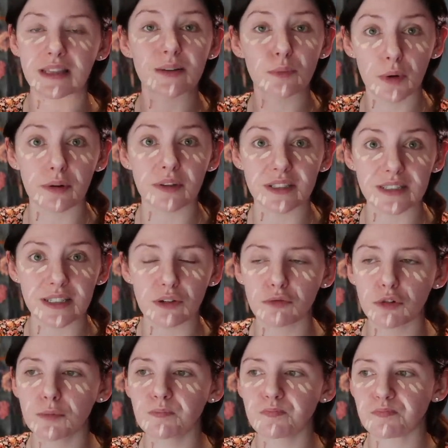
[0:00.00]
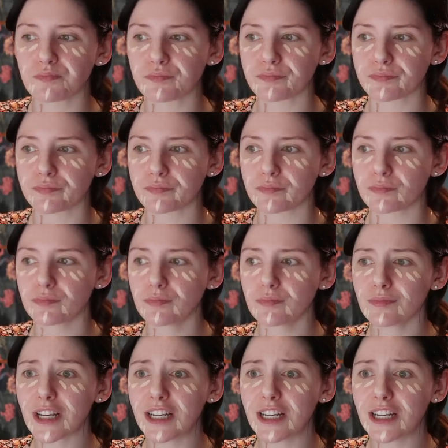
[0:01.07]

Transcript: and we were in the sitting room,